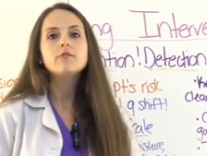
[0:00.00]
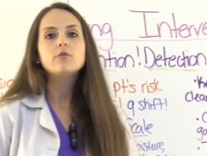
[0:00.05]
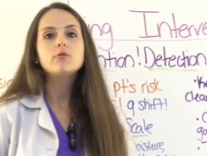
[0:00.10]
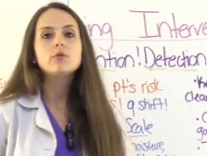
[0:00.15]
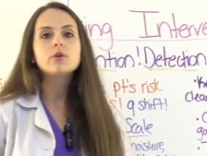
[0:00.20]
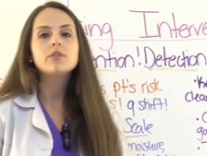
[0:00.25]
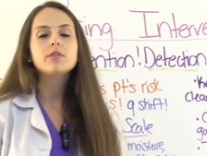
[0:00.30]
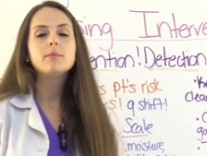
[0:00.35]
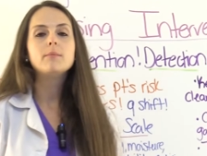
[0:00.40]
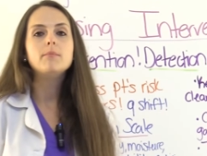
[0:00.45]

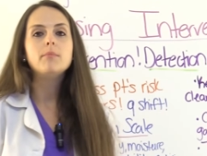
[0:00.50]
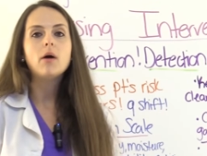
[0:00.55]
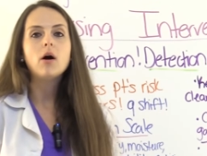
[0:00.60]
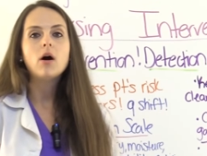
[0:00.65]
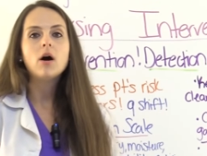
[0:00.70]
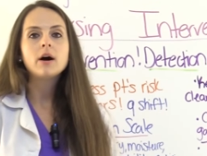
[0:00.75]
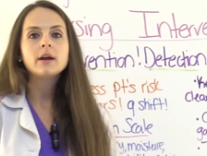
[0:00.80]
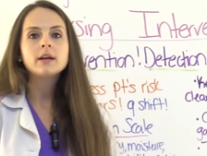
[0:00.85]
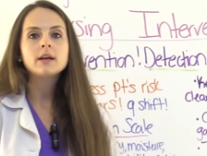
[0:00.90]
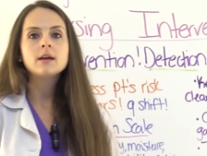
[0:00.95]
for the
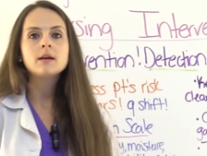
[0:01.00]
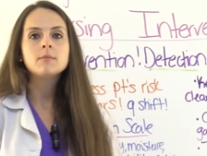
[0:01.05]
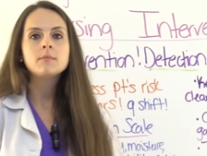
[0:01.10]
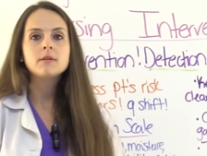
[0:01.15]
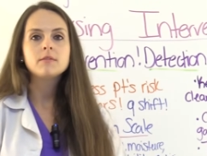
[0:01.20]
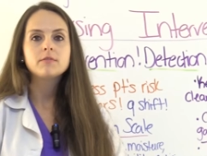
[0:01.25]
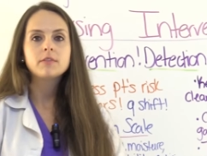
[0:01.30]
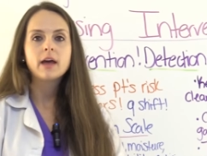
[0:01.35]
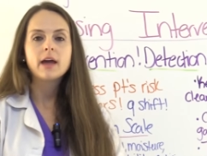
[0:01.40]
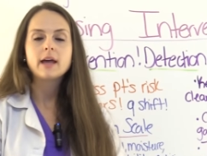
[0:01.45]

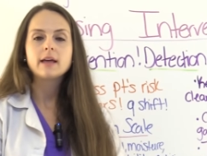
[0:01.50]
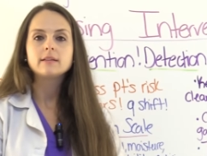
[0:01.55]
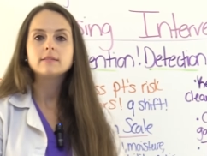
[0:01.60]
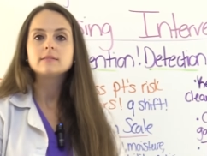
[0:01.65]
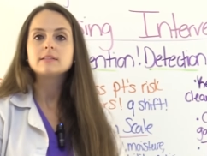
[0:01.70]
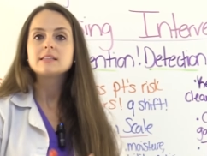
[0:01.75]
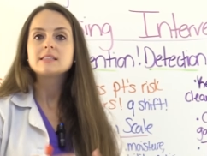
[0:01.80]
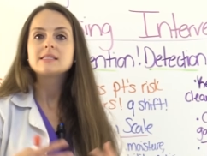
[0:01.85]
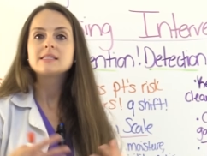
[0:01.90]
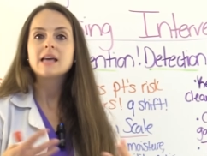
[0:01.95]
bottom if
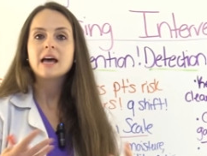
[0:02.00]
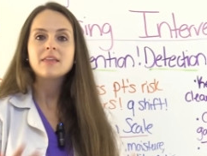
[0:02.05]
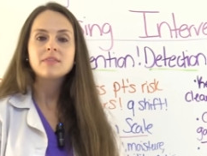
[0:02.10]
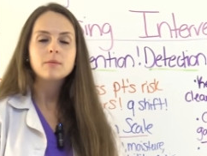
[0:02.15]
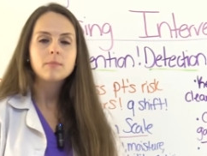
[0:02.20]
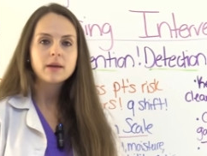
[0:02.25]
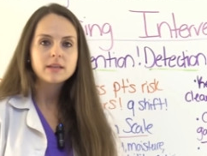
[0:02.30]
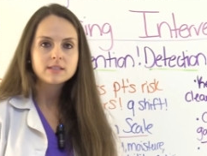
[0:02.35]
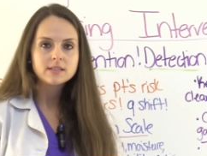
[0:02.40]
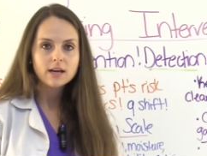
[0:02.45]
they sit
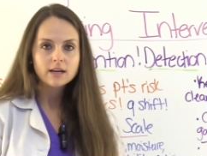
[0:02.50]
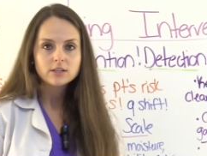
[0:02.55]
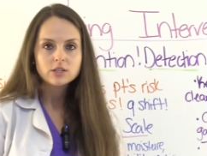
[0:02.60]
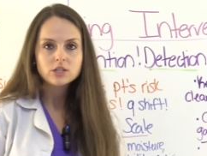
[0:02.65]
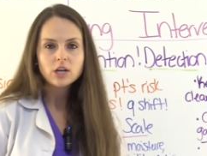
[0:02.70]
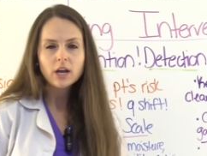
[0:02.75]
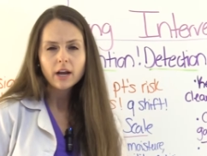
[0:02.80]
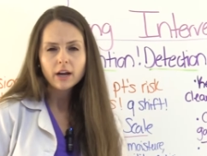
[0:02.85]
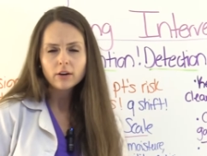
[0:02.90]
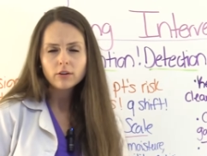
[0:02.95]
in the bedside
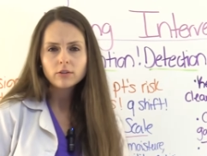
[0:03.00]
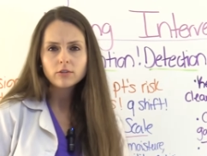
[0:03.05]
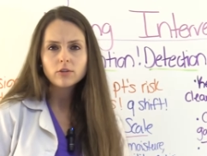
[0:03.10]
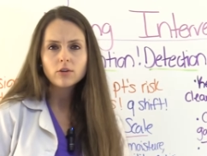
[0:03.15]
chair